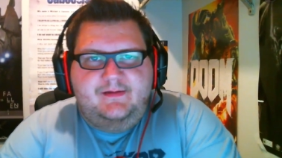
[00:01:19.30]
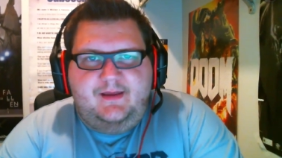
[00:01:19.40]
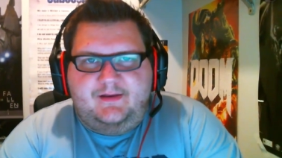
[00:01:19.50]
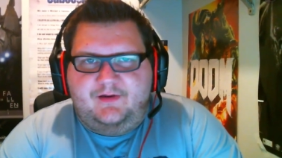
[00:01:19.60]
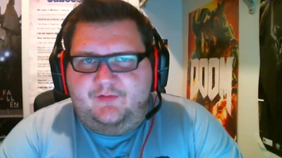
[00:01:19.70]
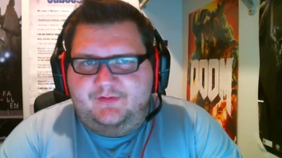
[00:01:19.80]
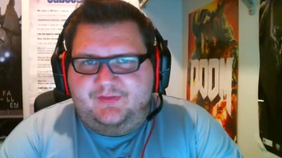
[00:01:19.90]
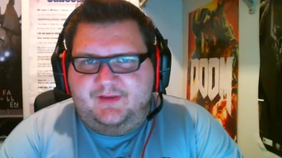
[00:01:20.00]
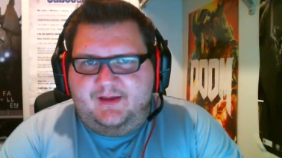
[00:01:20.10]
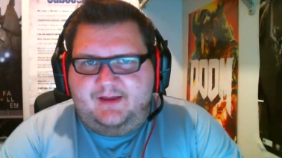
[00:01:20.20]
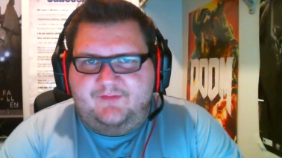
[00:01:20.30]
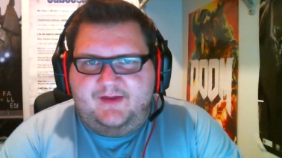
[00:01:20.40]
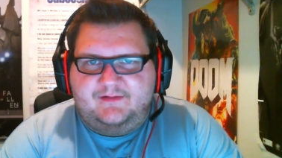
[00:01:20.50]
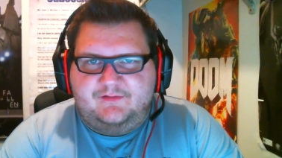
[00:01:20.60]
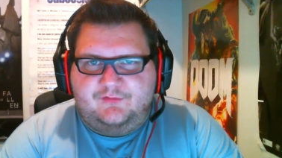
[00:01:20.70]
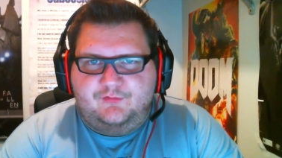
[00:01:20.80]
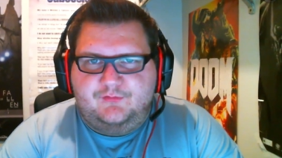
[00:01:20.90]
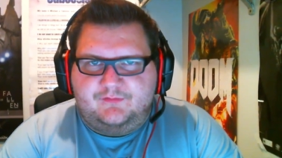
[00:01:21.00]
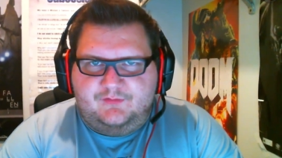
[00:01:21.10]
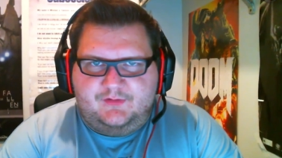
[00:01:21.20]
And the only thing I've had to do
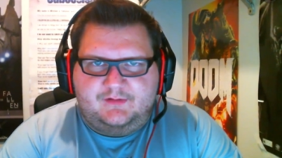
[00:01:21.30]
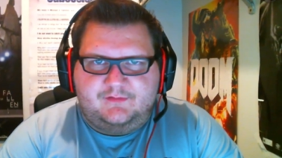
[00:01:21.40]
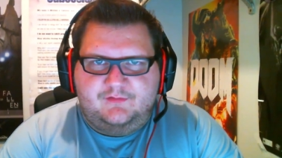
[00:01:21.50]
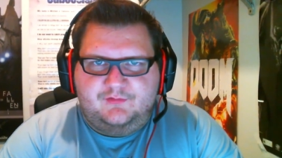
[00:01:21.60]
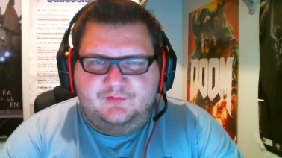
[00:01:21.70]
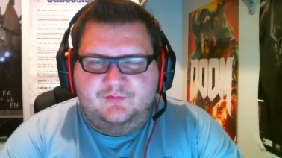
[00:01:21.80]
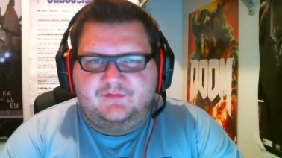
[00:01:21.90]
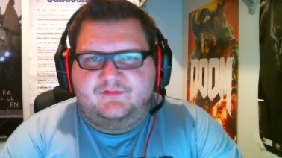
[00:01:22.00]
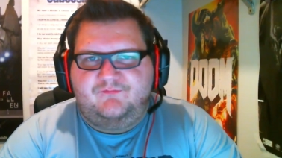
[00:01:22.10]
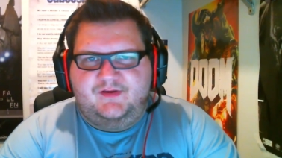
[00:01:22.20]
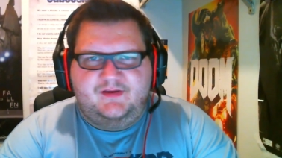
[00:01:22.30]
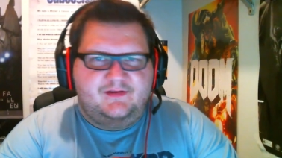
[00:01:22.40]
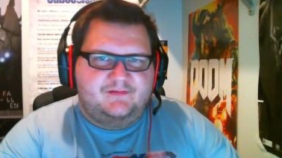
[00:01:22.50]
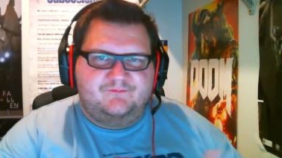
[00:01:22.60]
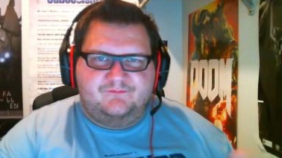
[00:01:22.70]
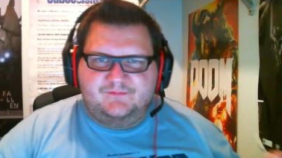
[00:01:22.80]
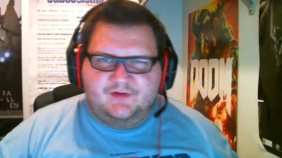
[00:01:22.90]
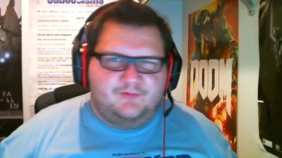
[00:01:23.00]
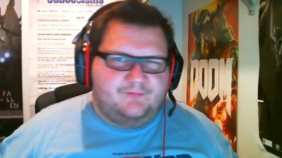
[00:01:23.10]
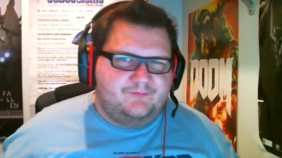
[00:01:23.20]
is look at the news via,
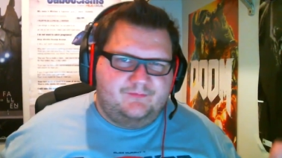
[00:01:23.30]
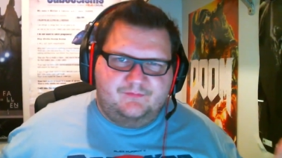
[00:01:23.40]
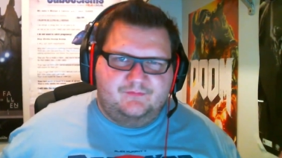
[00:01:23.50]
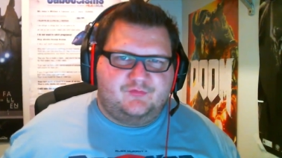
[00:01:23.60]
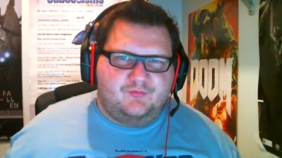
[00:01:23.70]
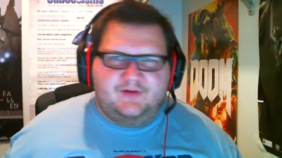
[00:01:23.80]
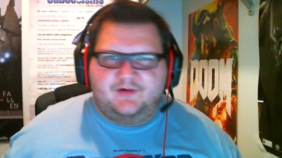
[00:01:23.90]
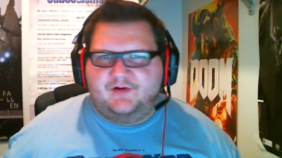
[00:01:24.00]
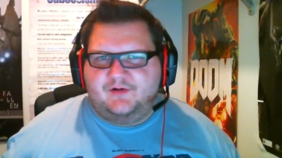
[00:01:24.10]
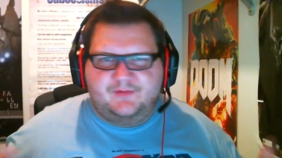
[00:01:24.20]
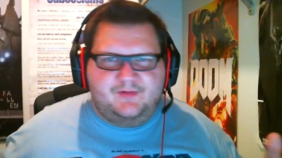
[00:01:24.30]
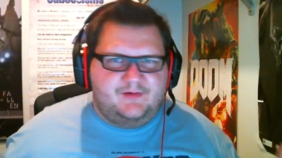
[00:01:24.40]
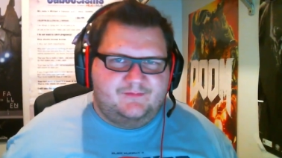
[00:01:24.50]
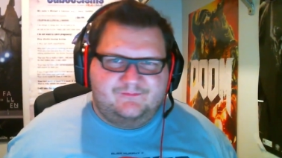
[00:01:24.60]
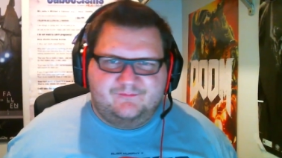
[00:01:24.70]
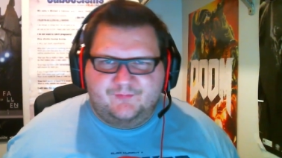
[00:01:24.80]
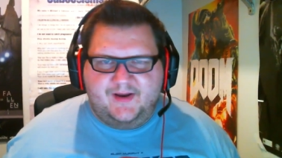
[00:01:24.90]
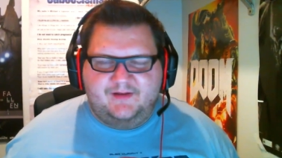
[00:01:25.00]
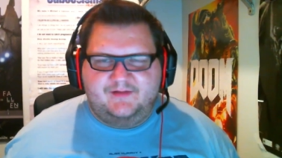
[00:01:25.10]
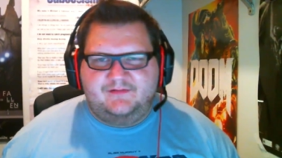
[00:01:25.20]
you know, Twitter,
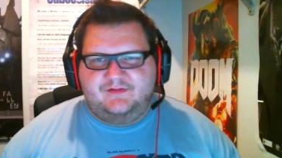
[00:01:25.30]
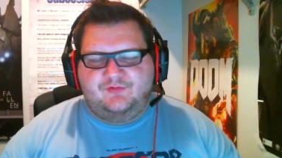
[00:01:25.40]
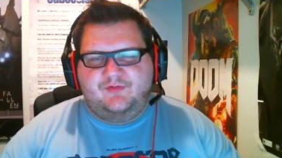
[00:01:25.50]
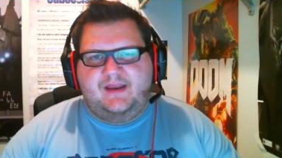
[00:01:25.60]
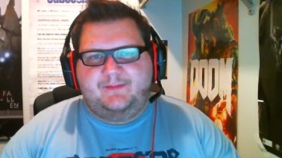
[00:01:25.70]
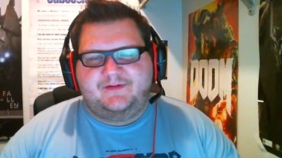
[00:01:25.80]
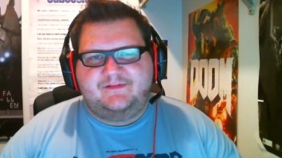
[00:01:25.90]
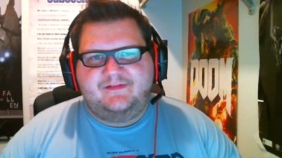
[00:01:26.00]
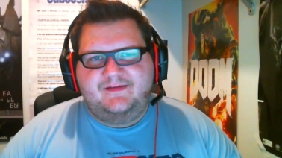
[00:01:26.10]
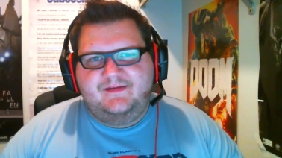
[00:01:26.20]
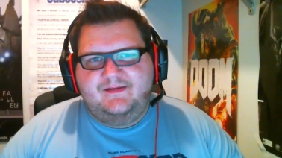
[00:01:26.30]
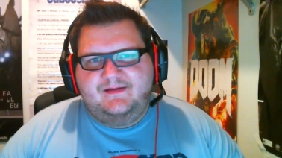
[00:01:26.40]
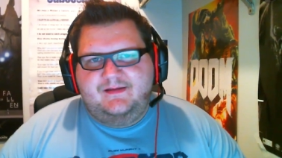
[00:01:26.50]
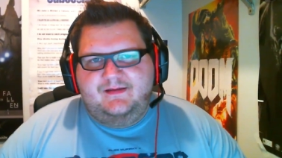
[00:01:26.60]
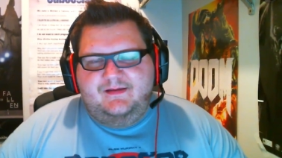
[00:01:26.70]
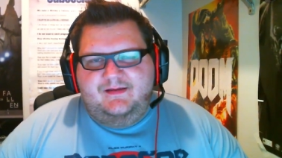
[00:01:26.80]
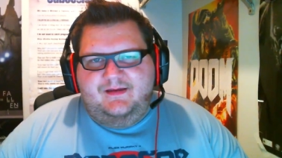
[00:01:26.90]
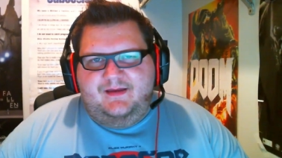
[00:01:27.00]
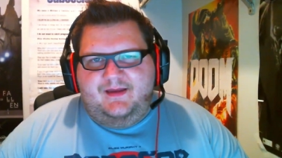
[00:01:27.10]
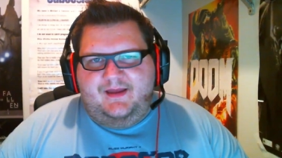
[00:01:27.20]
Reddit, you name it.
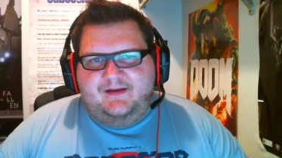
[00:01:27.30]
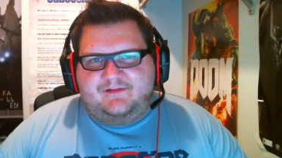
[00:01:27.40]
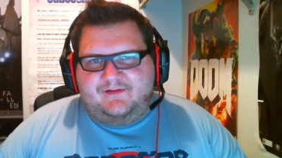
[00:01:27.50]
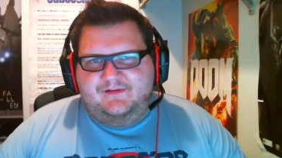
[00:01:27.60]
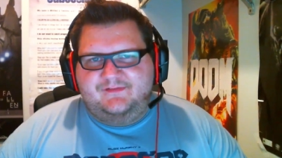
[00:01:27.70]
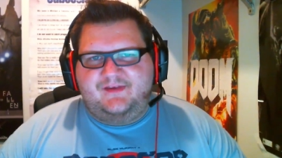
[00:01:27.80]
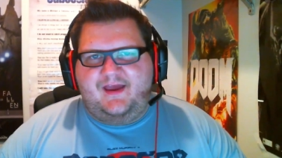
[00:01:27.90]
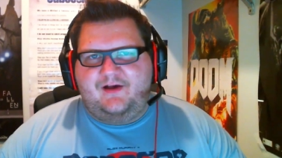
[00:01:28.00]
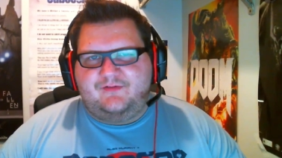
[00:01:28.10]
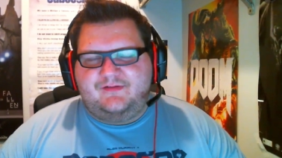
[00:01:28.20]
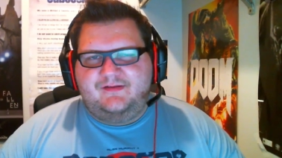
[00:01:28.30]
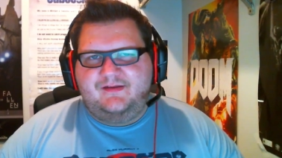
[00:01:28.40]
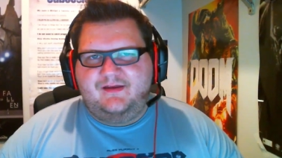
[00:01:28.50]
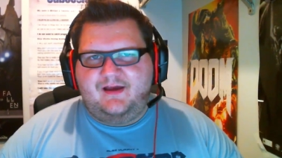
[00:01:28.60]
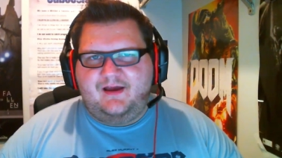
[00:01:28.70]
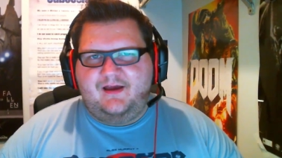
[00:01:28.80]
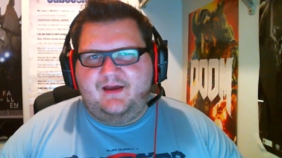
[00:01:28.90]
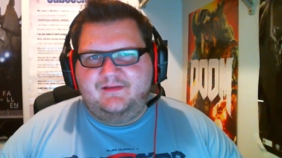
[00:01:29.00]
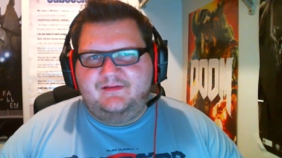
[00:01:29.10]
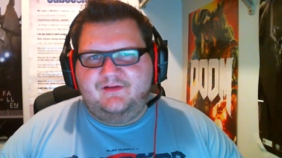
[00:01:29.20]
And it turns out,
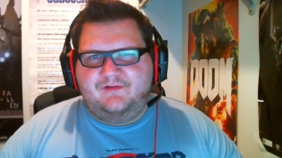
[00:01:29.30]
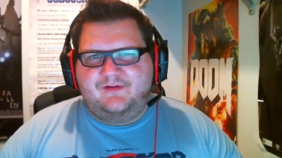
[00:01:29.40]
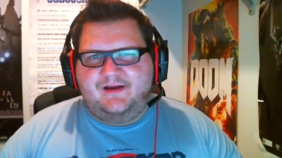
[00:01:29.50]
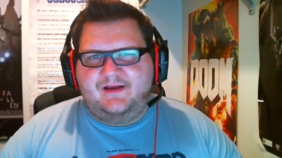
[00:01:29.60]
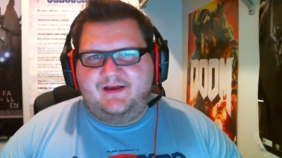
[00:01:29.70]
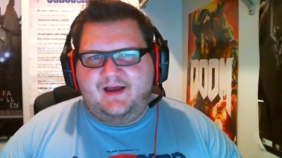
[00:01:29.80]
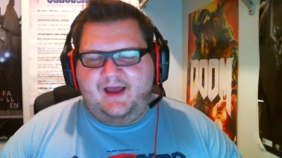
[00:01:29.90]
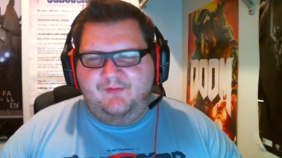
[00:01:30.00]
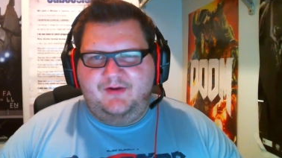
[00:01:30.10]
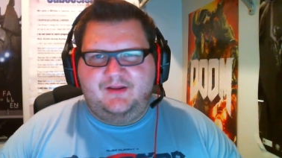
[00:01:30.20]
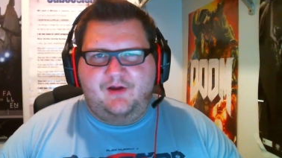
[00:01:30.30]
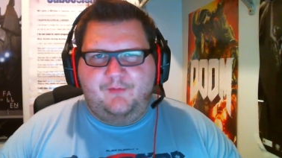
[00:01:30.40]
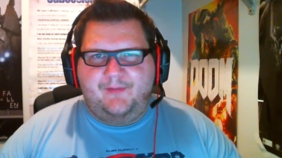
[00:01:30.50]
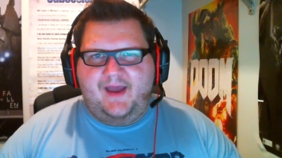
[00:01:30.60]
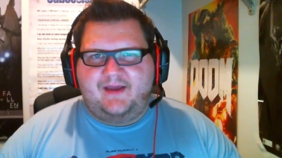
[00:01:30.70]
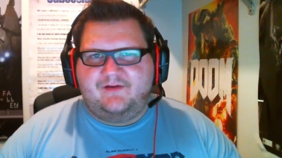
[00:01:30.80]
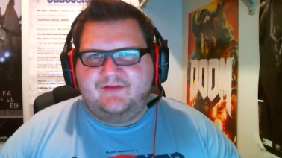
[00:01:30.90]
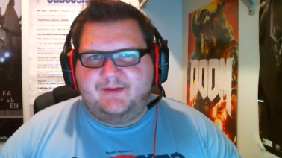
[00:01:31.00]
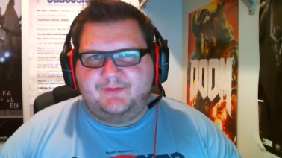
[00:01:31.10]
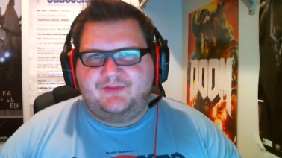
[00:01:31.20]
you know, I want to go back on
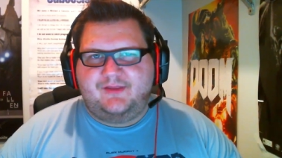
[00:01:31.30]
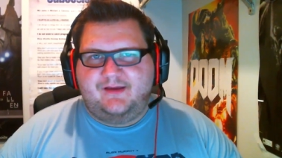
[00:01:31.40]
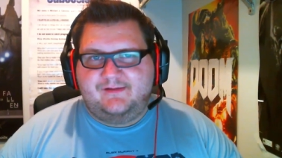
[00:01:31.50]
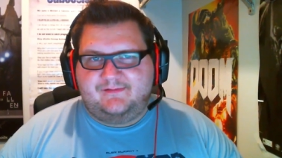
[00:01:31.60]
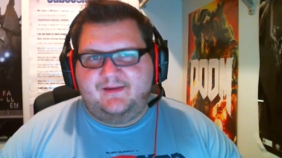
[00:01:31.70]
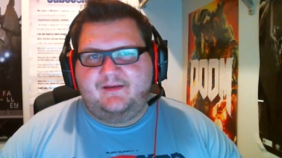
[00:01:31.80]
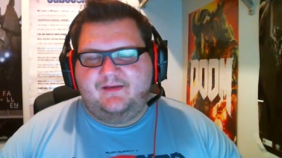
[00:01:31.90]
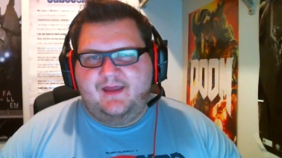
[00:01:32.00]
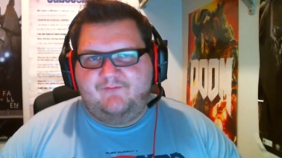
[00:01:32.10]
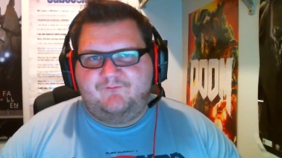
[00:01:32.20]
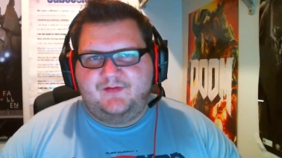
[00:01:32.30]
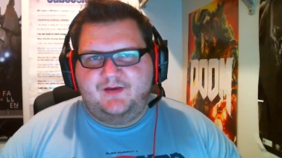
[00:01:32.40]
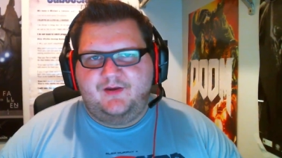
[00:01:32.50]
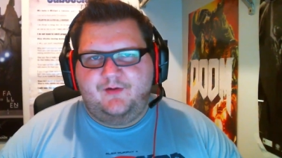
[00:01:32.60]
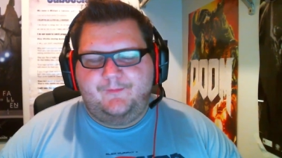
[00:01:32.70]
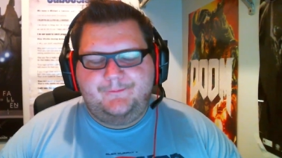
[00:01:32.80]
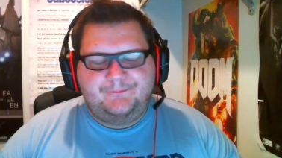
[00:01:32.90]
everything I said in that video.